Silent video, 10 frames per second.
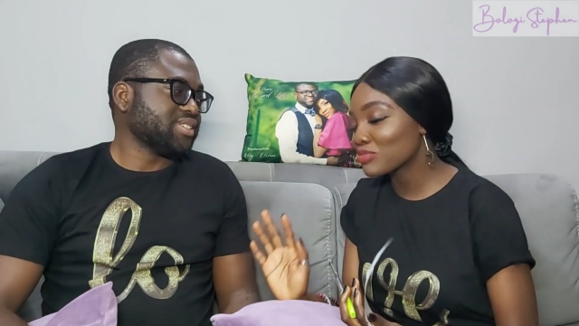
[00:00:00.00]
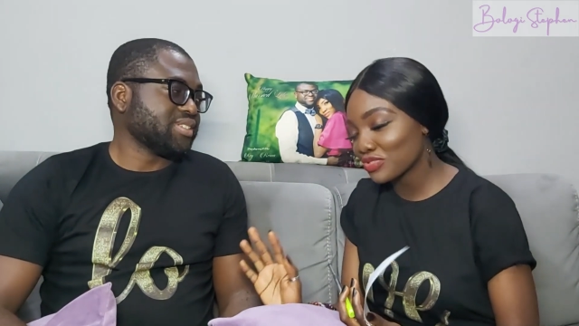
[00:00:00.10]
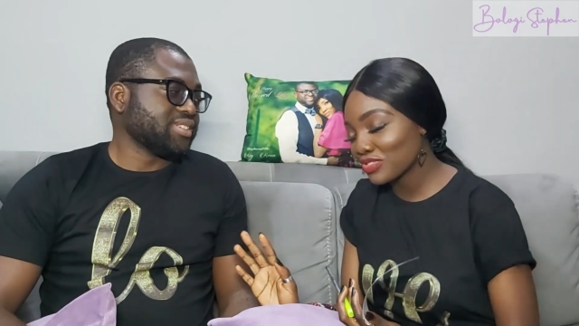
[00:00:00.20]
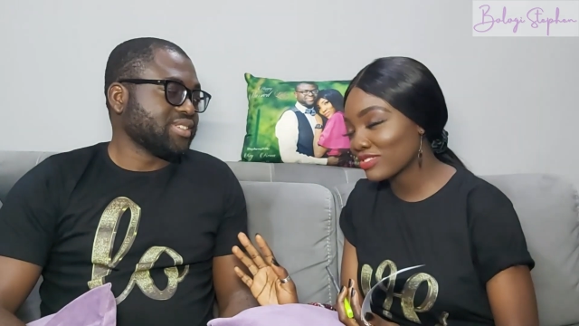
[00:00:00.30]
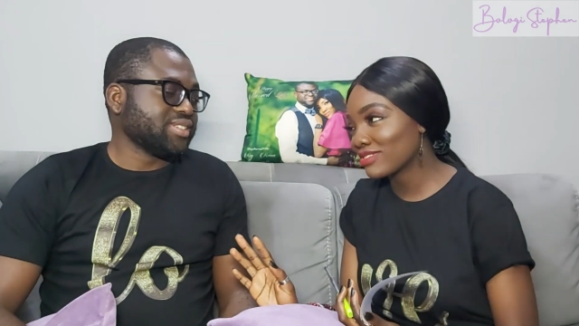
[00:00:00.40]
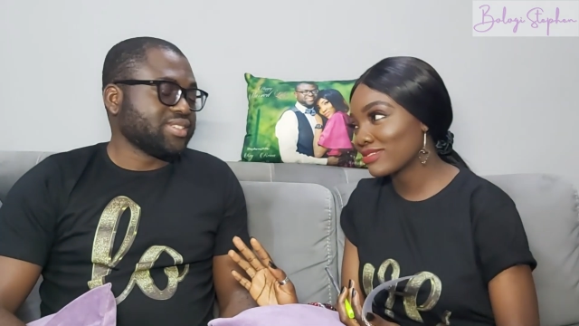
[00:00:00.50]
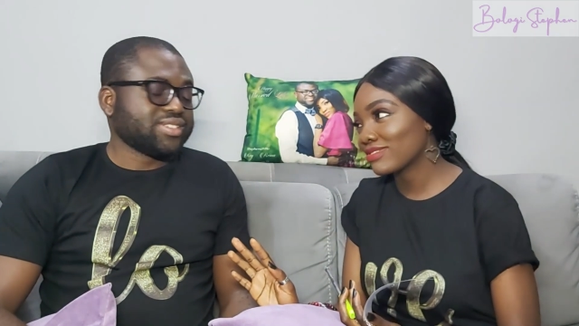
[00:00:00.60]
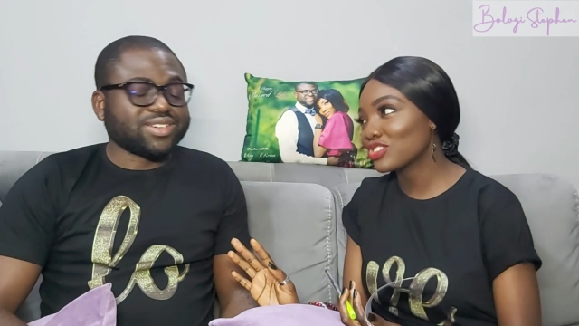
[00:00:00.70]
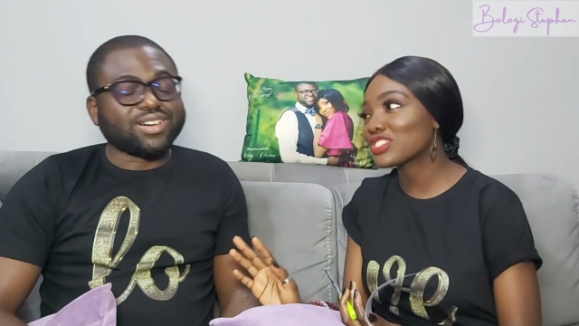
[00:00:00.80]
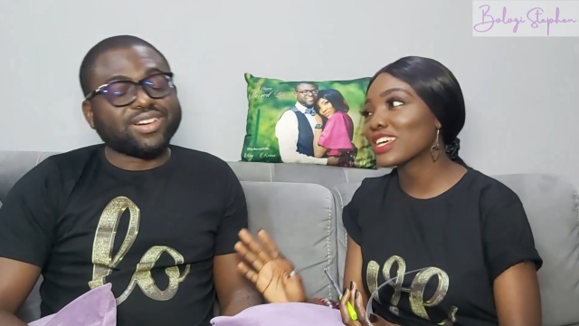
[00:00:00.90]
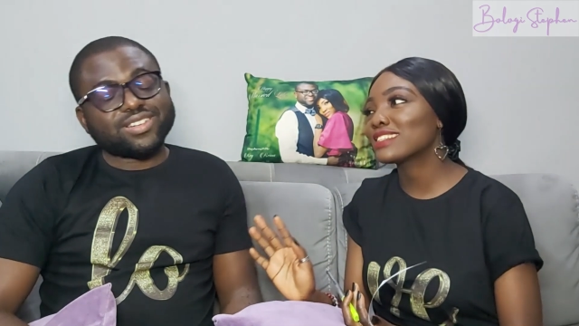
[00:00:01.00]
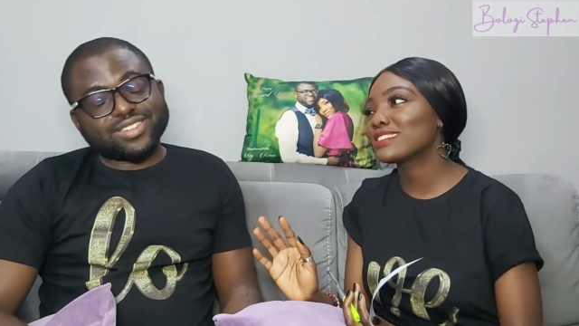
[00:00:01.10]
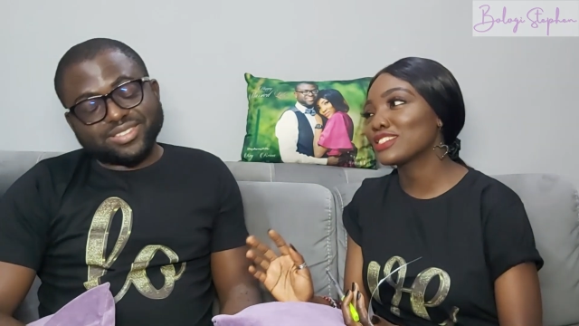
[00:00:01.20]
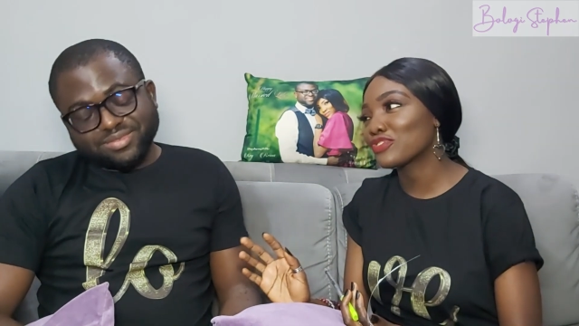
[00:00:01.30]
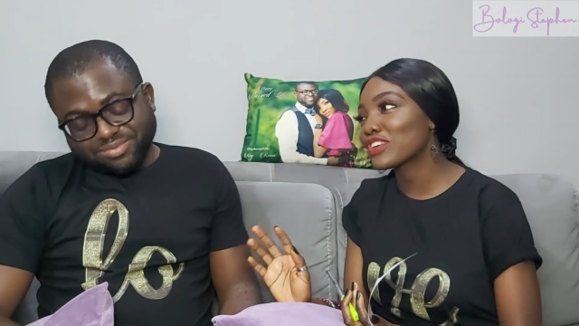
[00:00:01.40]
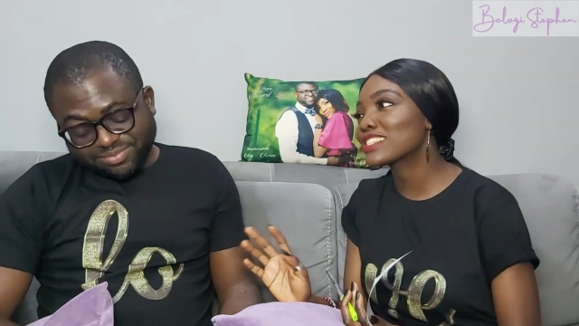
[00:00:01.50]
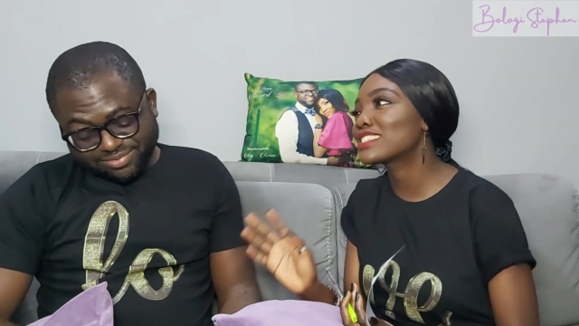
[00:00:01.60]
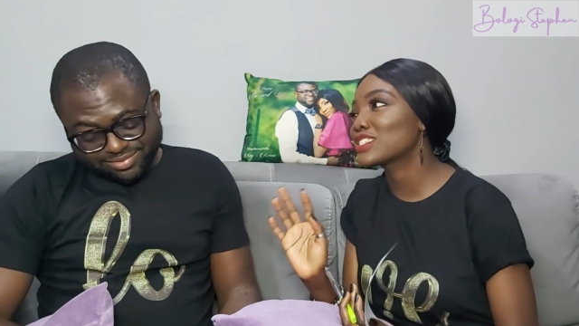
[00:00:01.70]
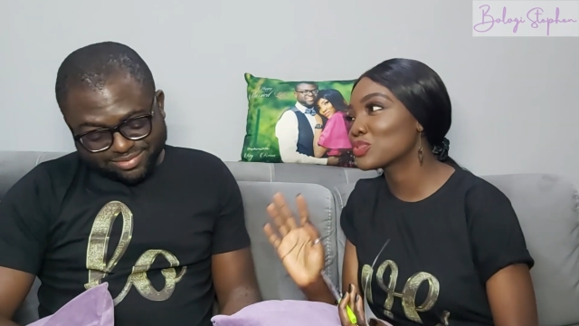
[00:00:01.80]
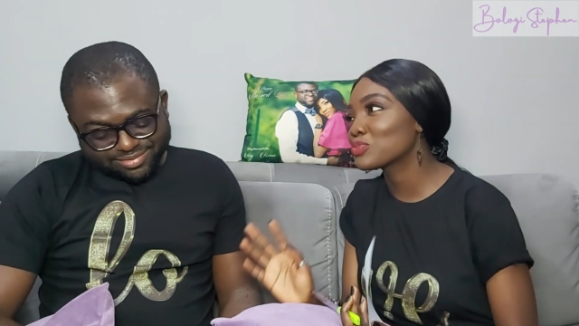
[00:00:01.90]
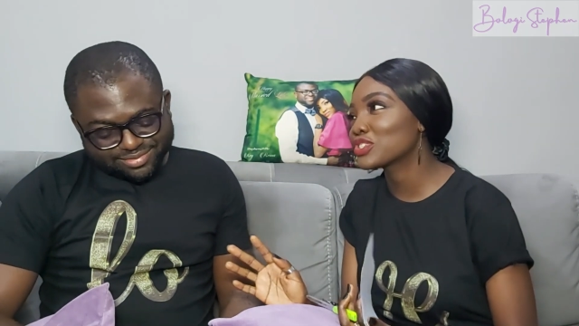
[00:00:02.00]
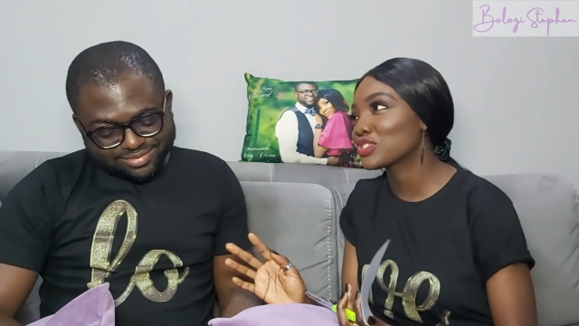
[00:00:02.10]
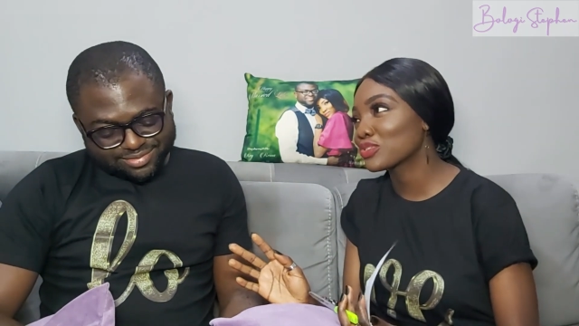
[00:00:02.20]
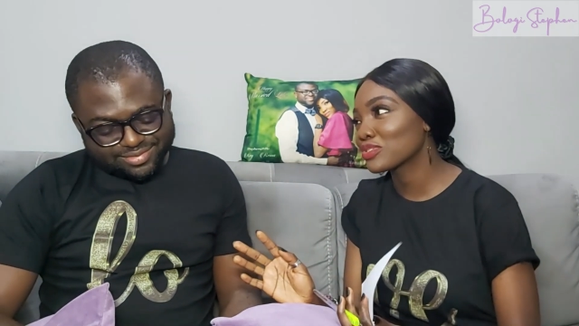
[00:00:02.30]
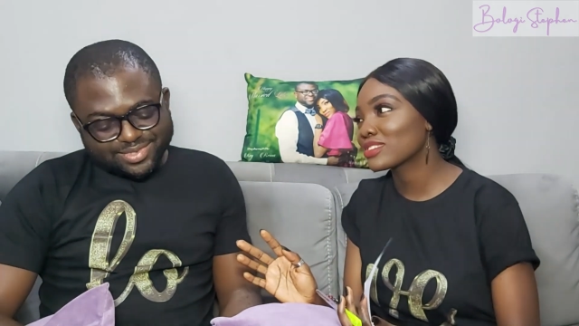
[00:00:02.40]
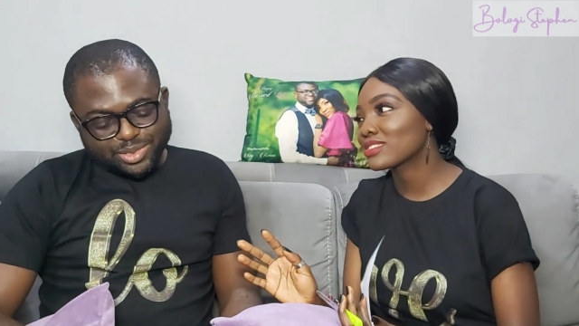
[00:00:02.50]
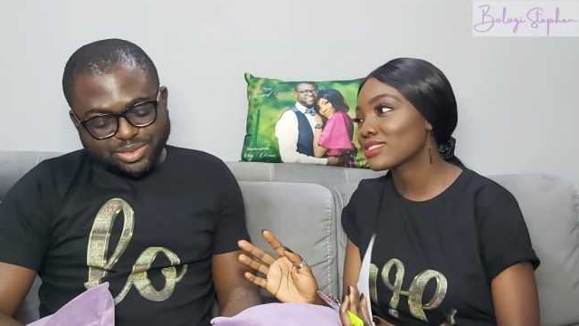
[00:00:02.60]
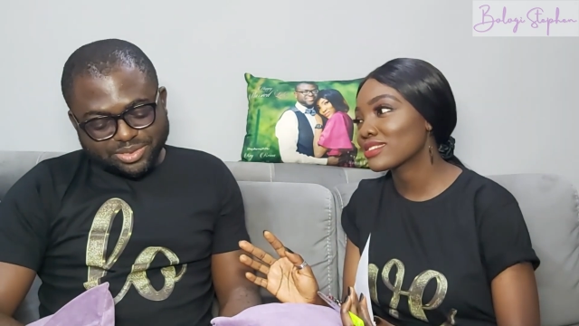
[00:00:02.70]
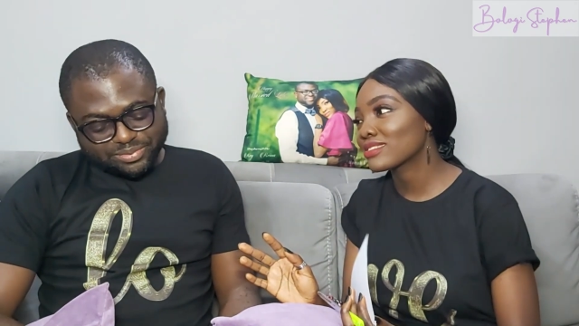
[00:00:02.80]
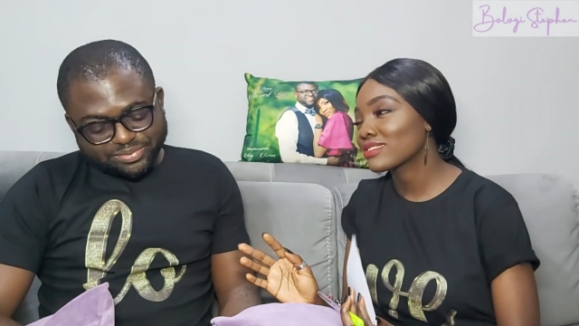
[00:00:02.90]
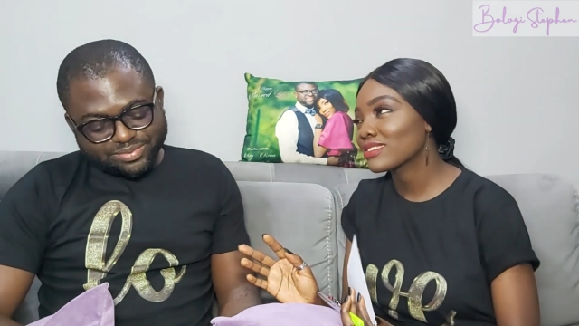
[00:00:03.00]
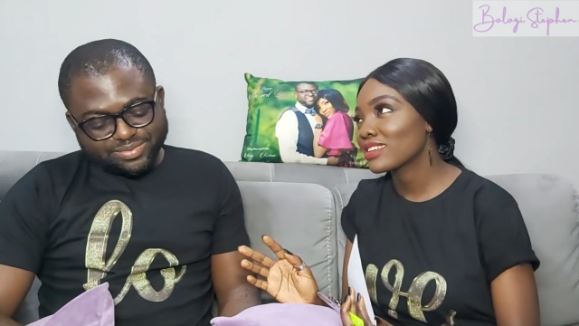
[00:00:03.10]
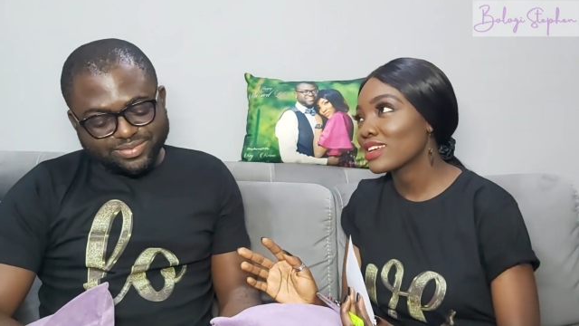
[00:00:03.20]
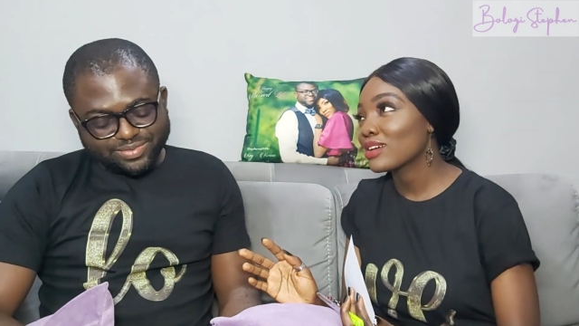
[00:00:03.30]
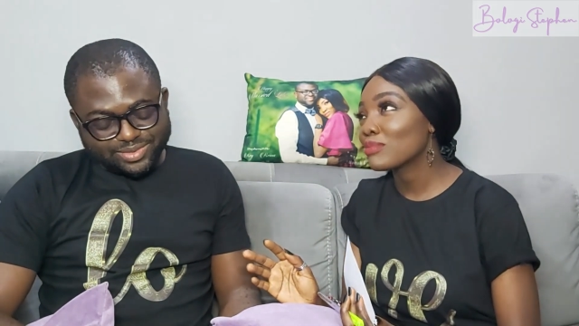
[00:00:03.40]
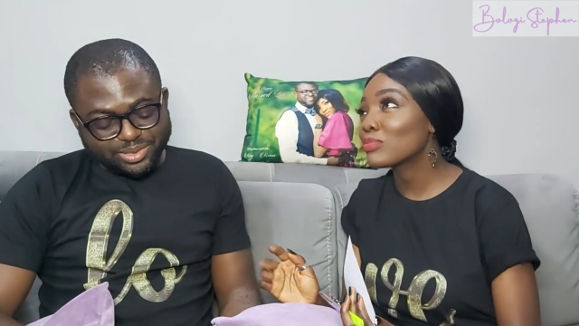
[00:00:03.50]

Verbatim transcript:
Speaker 1: move on. Those are okay. different situations. Okay. okay.